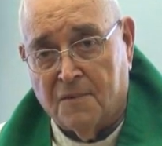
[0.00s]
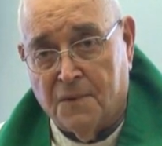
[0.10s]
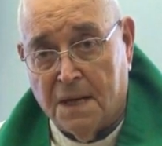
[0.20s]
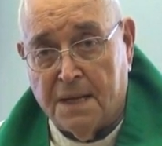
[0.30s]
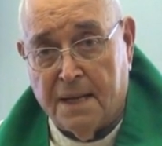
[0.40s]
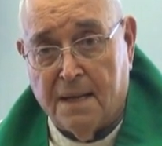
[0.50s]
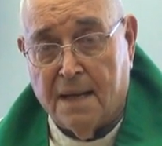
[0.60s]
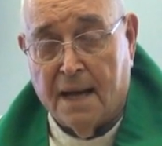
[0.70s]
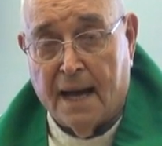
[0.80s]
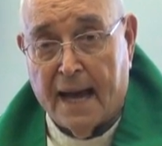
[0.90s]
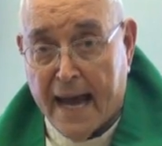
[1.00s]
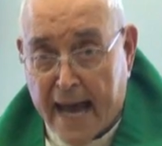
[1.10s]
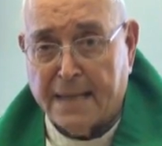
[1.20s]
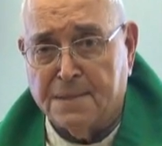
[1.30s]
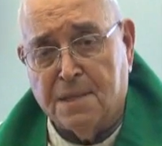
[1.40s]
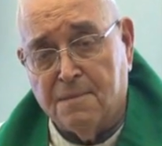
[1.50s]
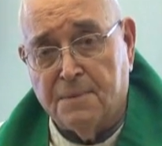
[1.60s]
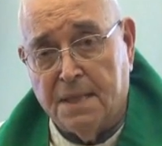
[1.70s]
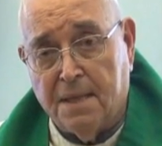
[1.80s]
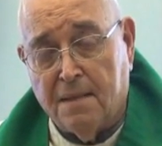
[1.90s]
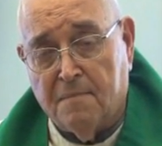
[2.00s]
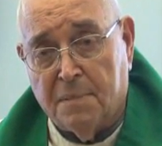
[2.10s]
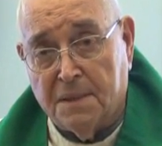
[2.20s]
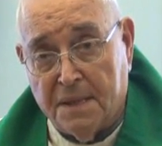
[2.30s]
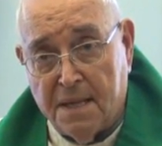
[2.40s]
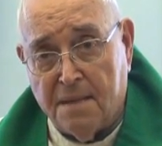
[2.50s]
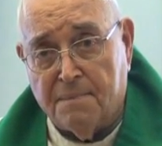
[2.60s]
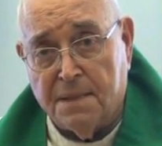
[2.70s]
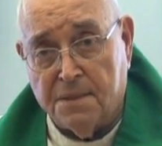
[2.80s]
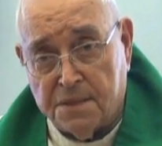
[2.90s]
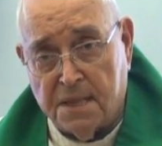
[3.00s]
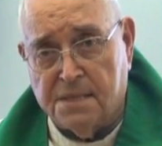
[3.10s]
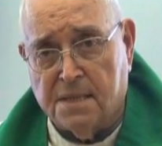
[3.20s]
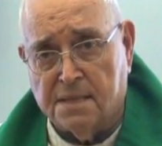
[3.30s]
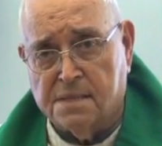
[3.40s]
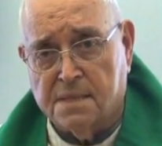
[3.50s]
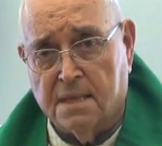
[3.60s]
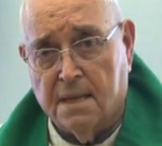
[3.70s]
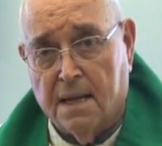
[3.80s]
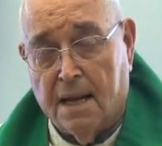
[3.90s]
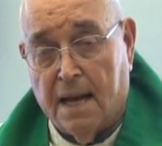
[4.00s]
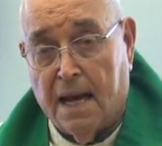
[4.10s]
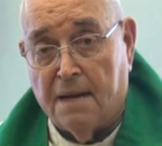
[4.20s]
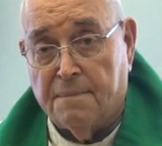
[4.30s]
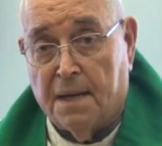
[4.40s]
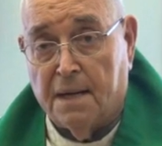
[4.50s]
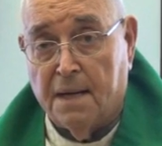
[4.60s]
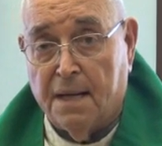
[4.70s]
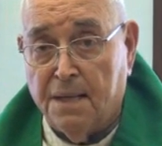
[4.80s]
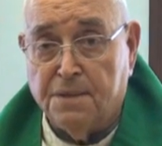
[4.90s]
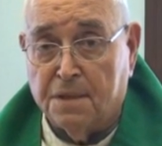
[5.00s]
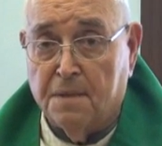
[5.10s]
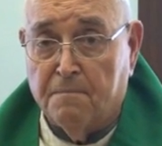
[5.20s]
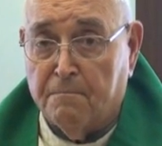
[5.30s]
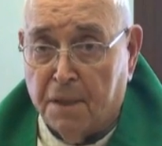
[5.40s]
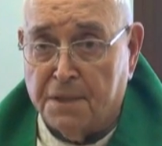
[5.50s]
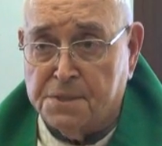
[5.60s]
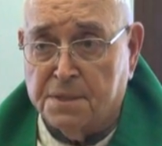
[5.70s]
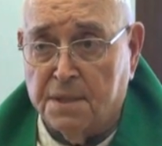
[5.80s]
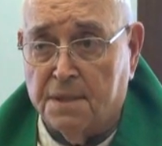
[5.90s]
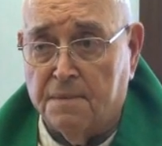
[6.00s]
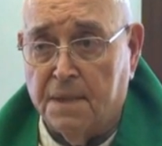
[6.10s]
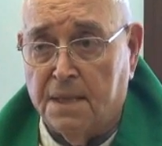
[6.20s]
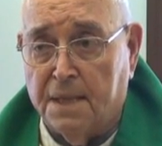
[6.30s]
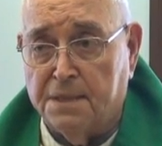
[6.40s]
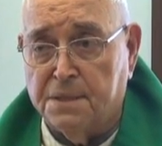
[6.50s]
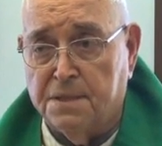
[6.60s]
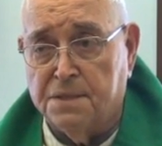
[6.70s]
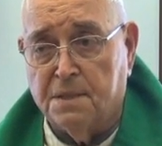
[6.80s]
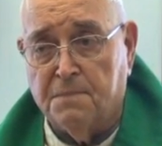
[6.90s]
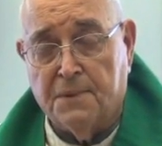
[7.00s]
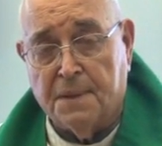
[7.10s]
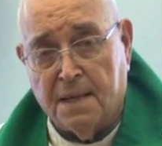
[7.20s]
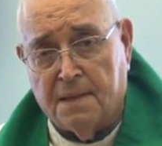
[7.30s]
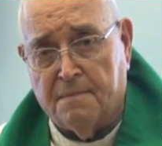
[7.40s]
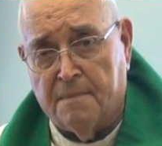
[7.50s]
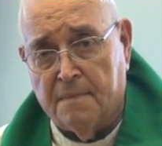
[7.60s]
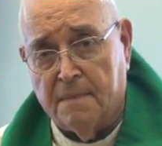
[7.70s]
really actively believe in Jesus, have an interpersonal relationship with Him,